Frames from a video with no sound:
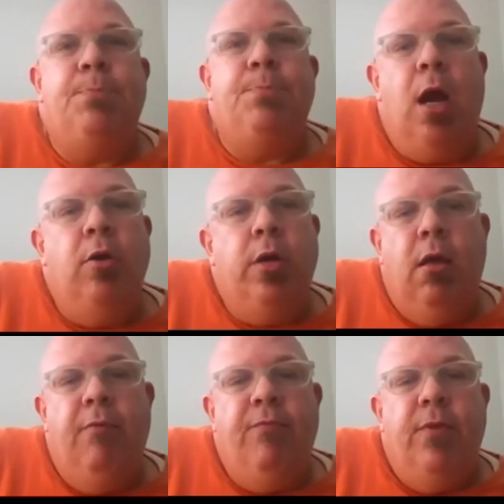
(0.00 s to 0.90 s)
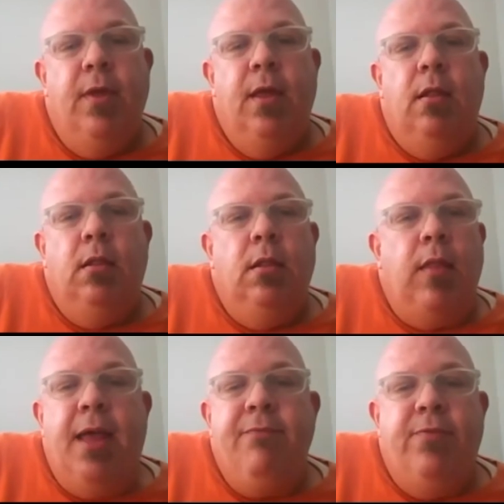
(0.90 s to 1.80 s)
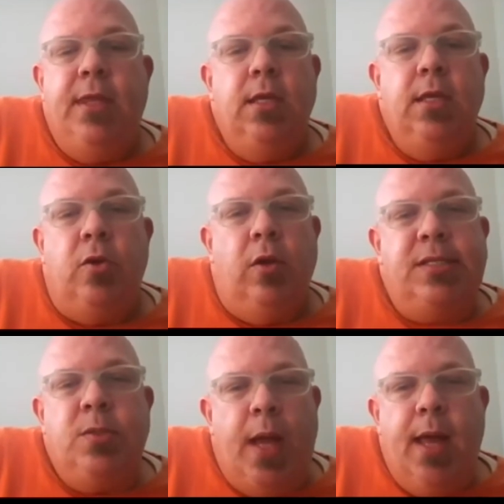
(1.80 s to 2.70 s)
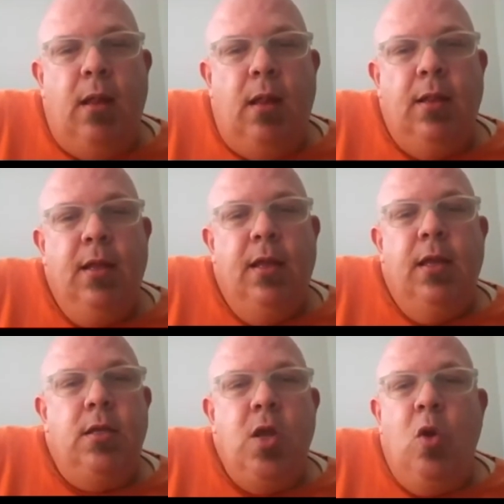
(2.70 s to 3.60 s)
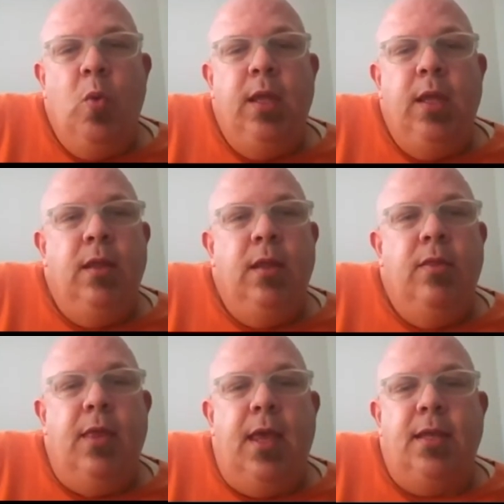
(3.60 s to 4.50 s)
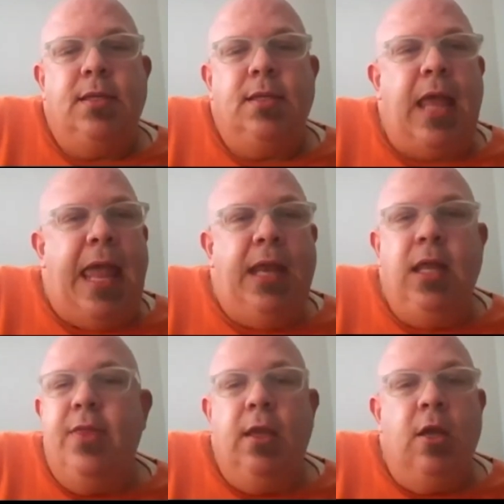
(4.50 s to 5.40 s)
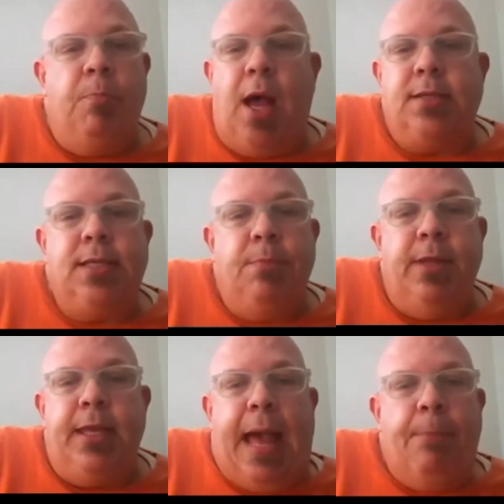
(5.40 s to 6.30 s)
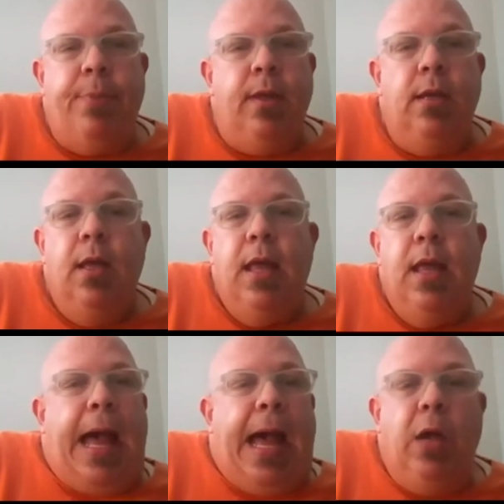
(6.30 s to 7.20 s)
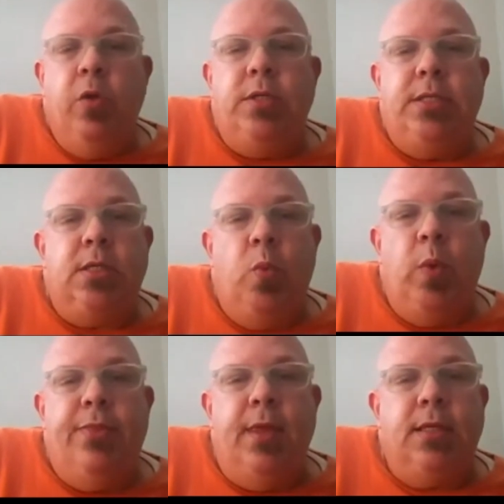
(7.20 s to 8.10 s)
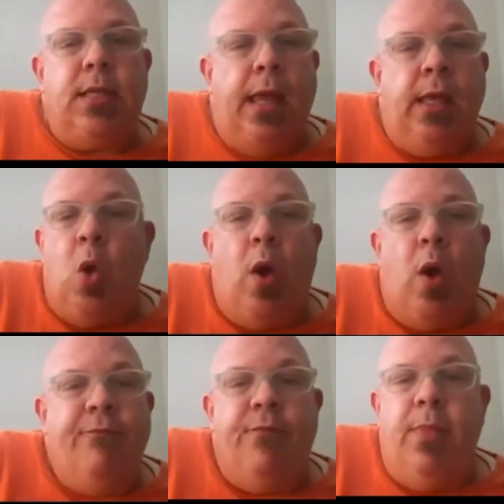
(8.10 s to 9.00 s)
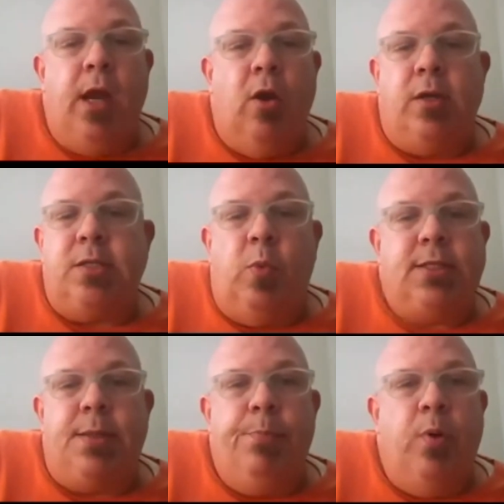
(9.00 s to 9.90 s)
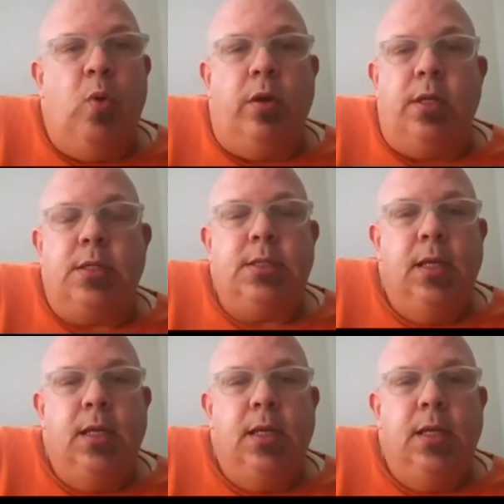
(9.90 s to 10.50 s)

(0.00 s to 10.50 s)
part of live theater as well, knowing that anything could possibly happen. How you deal with it and go on from there is what's important.